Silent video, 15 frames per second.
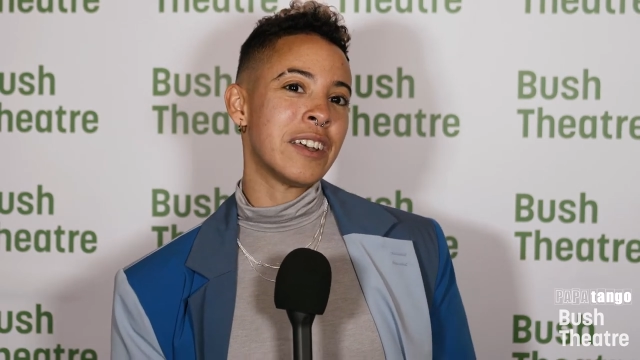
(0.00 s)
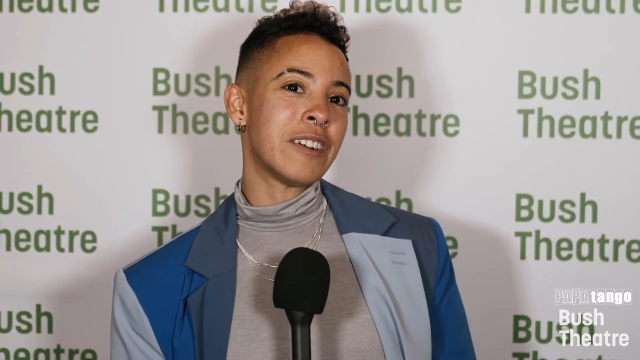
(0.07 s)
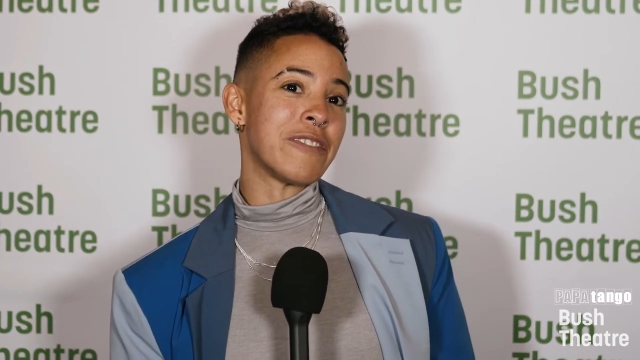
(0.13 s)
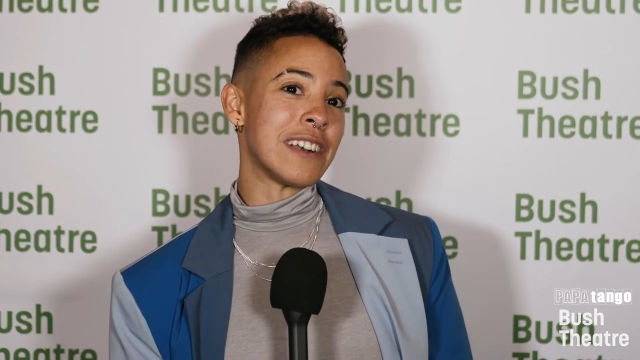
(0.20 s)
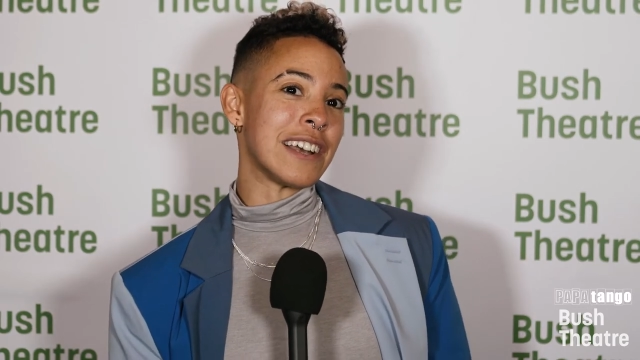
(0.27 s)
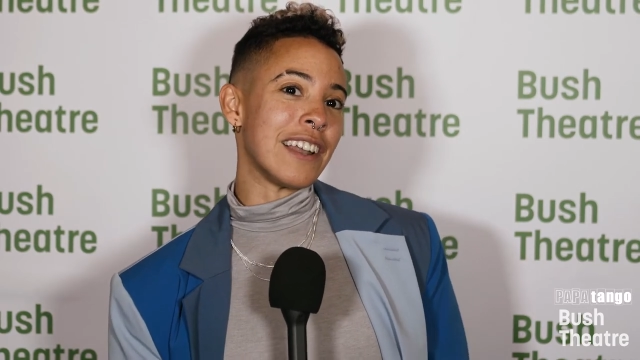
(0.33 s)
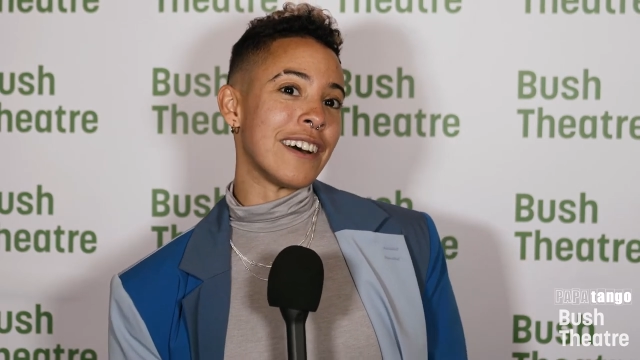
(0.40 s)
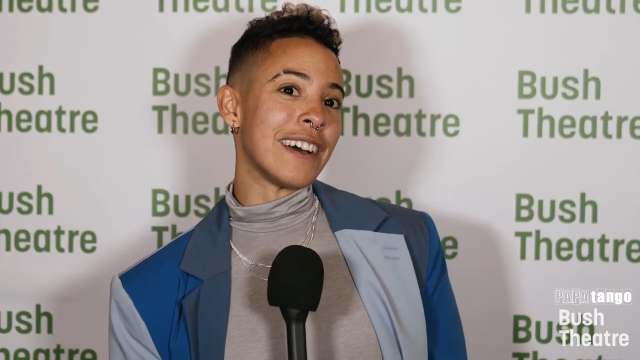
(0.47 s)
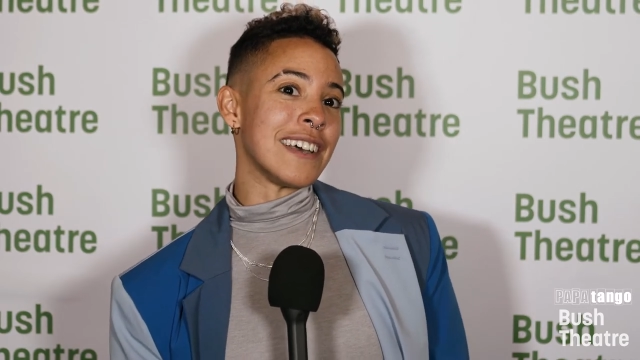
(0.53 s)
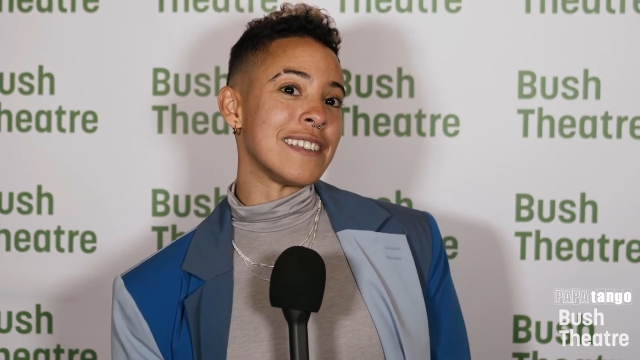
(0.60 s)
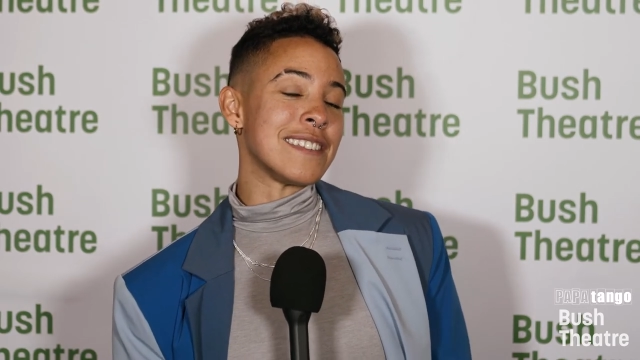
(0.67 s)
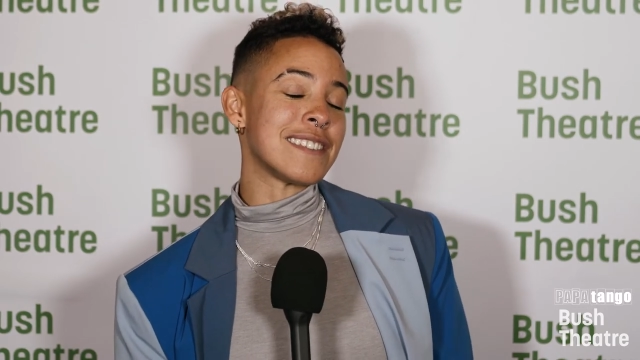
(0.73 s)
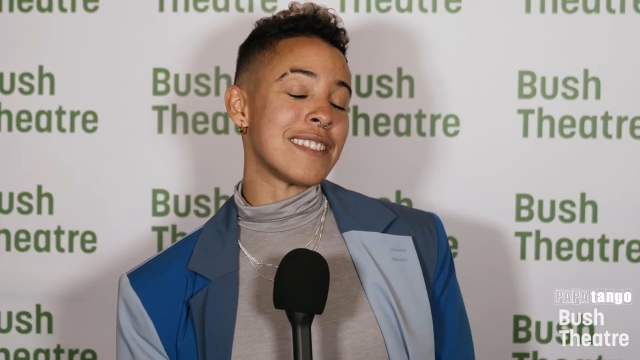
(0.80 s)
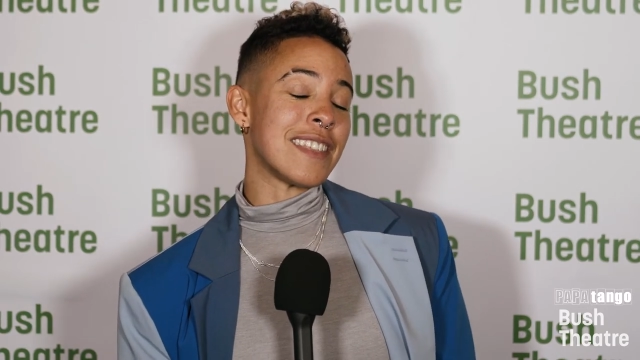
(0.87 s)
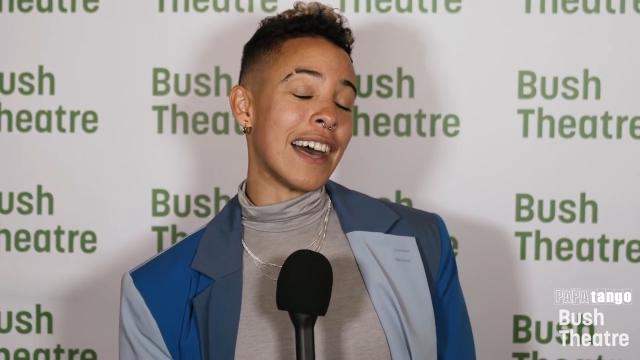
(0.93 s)

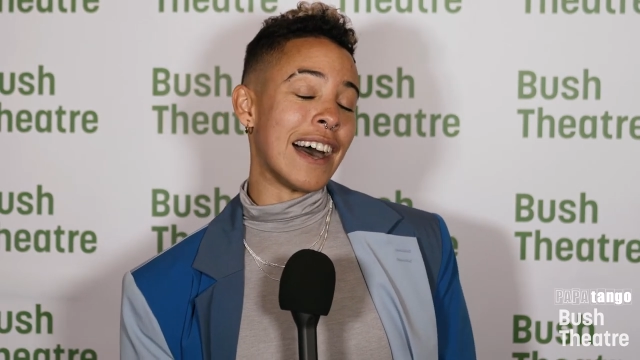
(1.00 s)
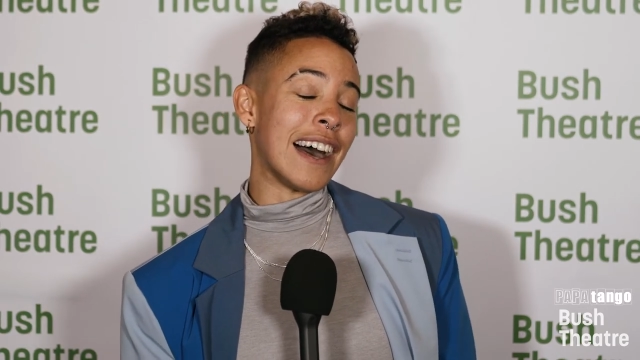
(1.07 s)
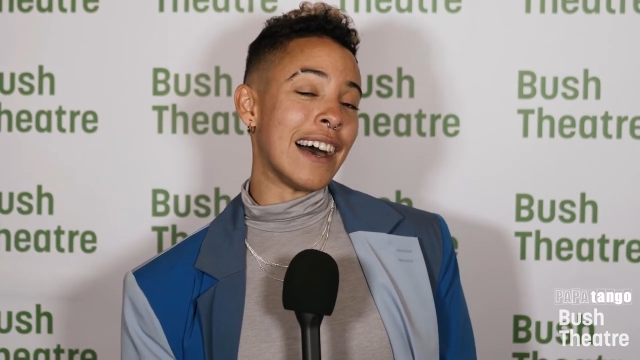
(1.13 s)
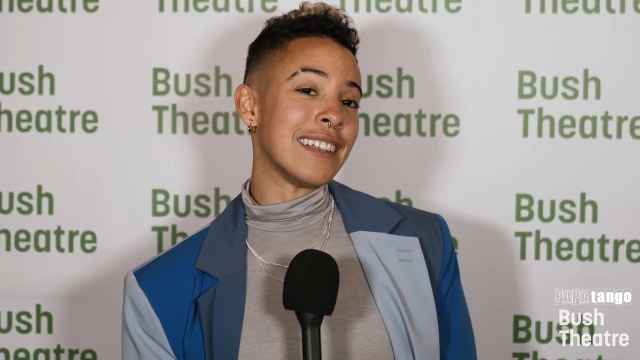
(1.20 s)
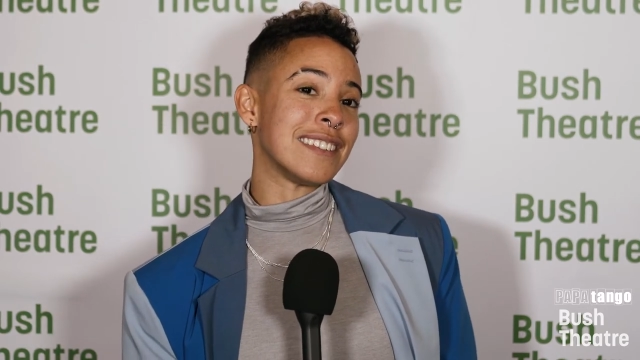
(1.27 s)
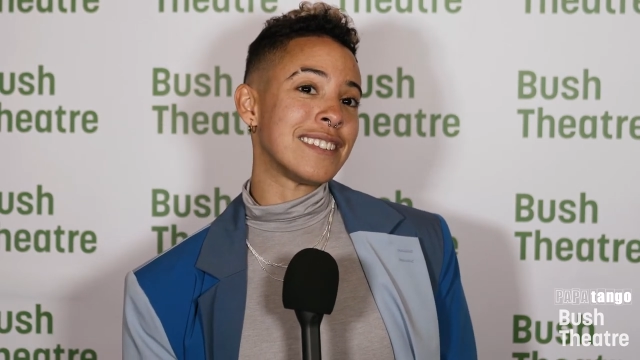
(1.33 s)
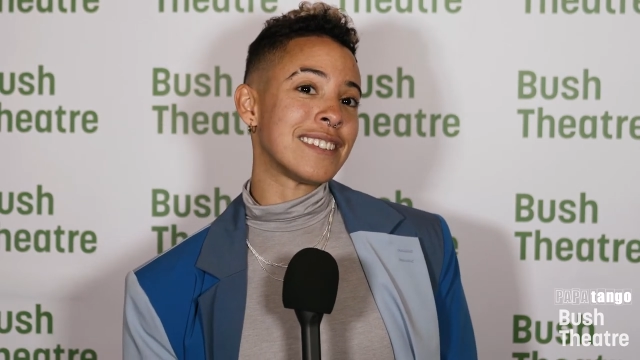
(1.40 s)
realise that